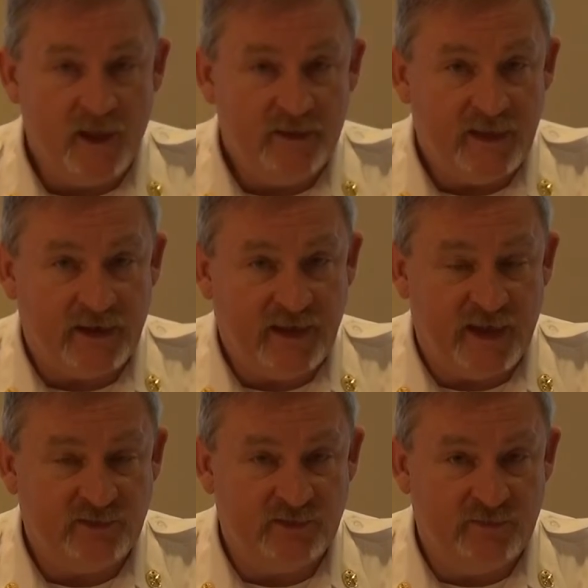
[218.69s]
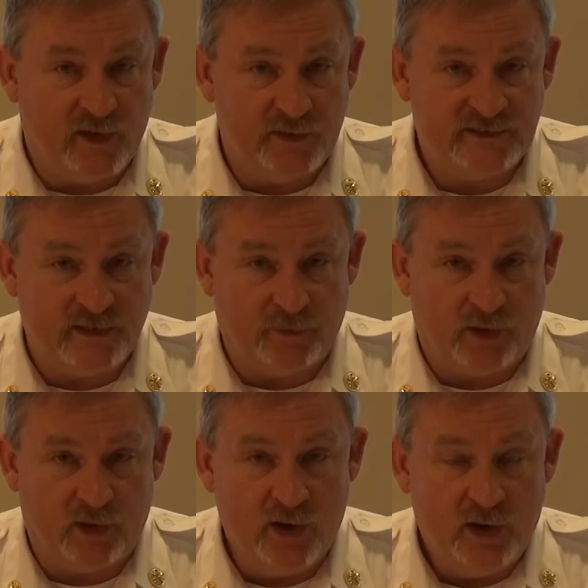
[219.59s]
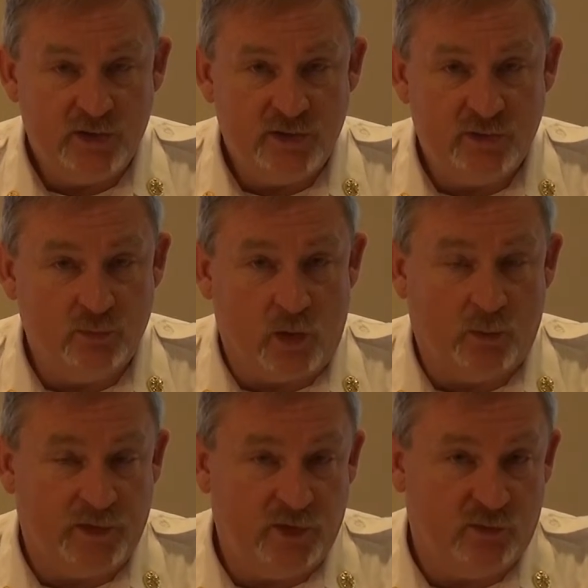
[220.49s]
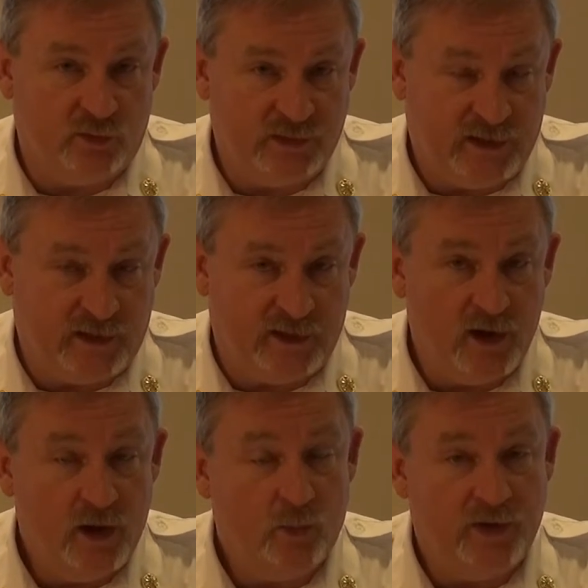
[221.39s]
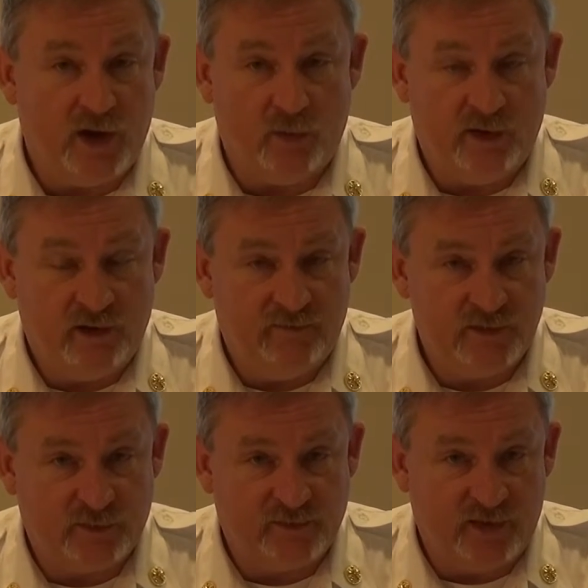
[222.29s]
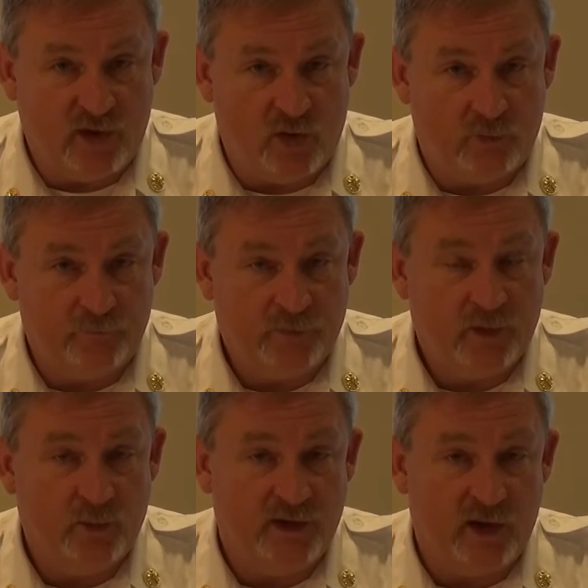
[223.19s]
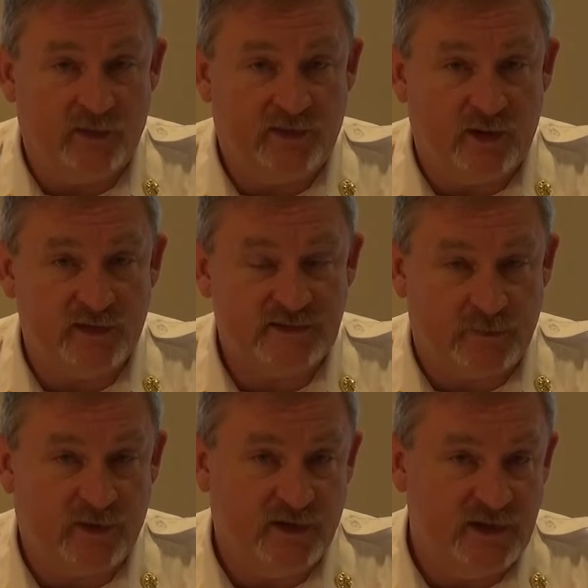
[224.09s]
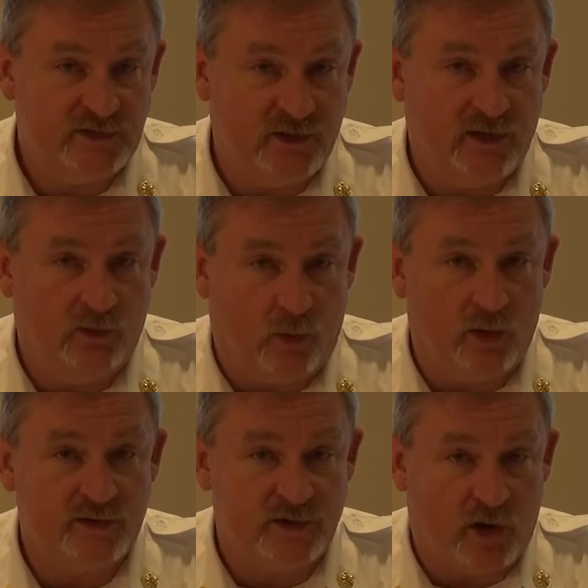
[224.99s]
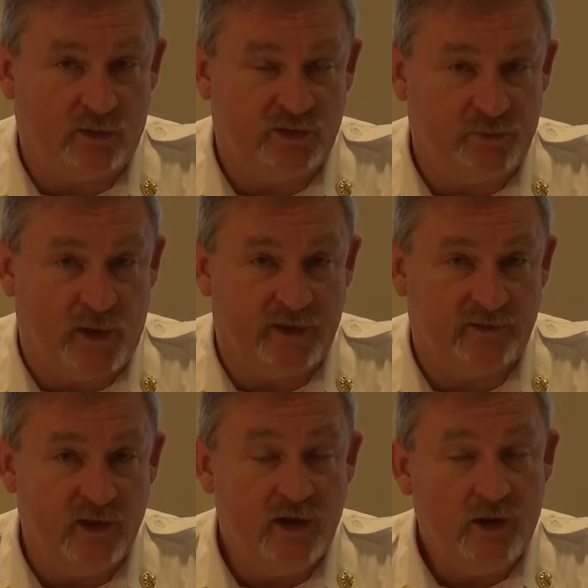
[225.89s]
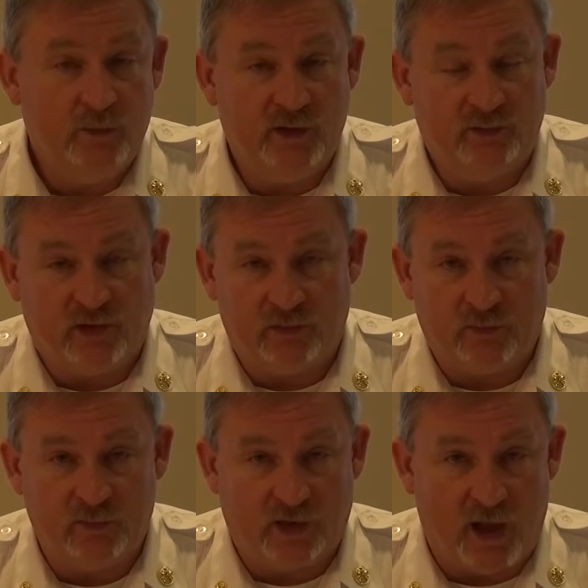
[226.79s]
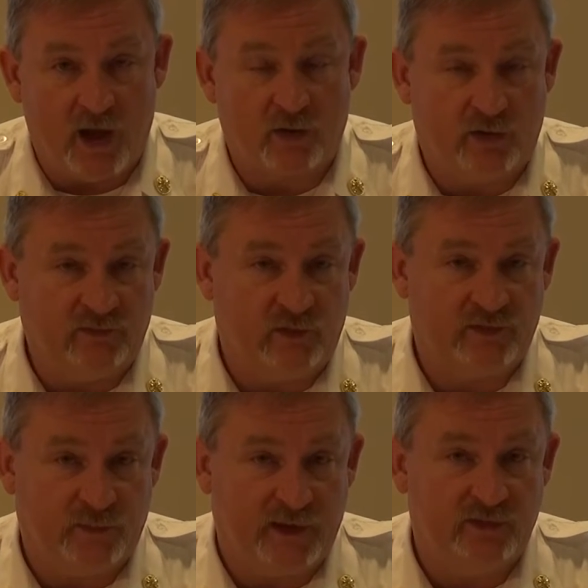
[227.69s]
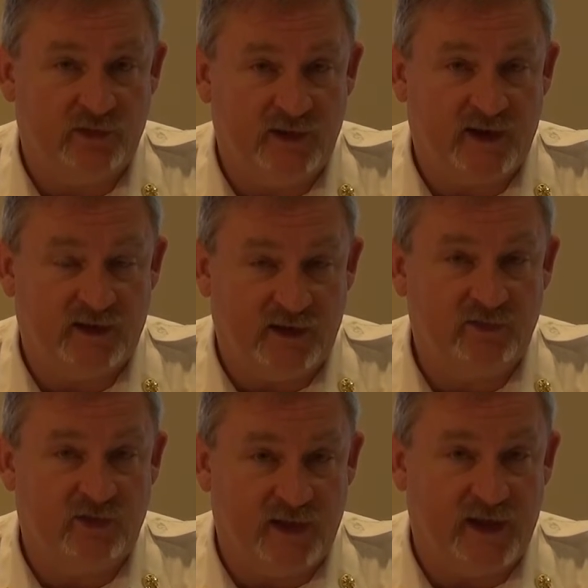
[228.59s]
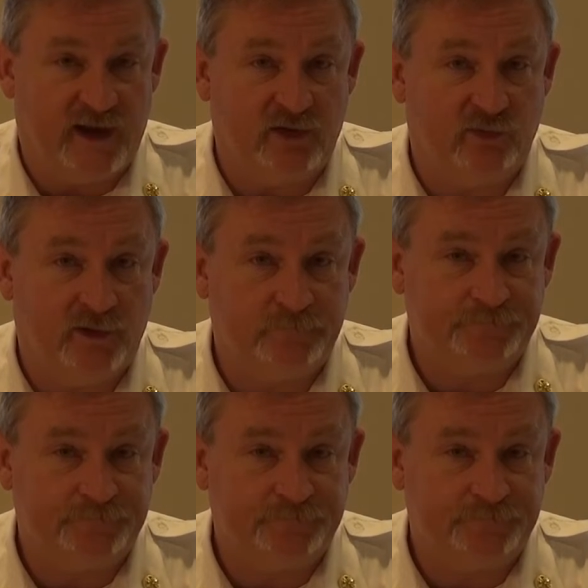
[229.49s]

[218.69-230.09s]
That case is very similar to what we do routinely. We know an individual is in a home, we know that there is some condition that warrants our response. We use our through the lock or forcible entry techniques to gain entry.